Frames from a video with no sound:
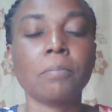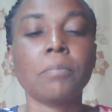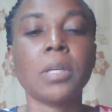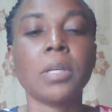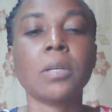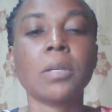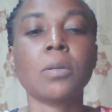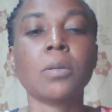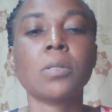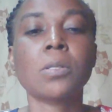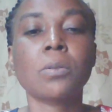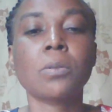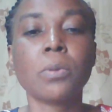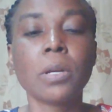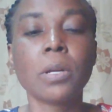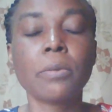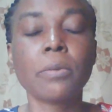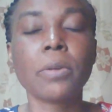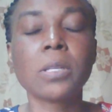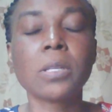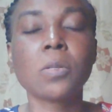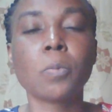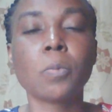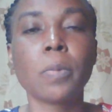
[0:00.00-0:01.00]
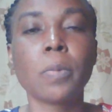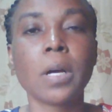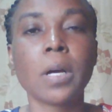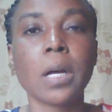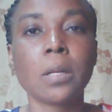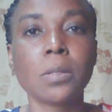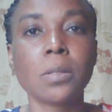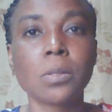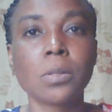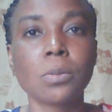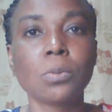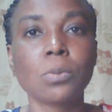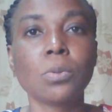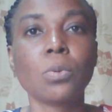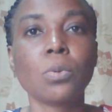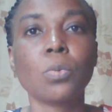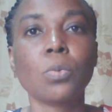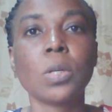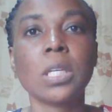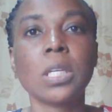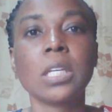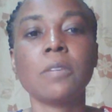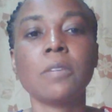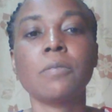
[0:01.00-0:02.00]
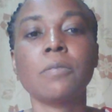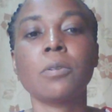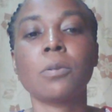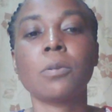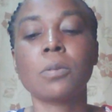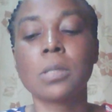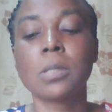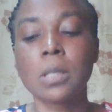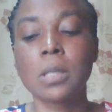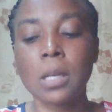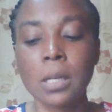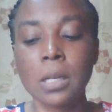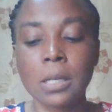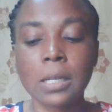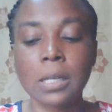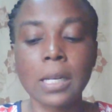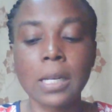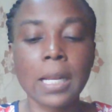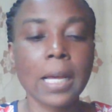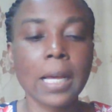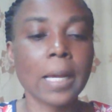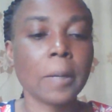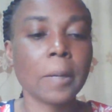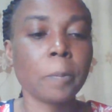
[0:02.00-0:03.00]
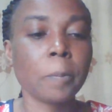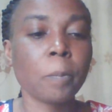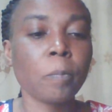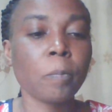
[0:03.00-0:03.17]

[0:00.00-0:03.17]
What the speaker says: because 3 raised to power 2 will give us 9.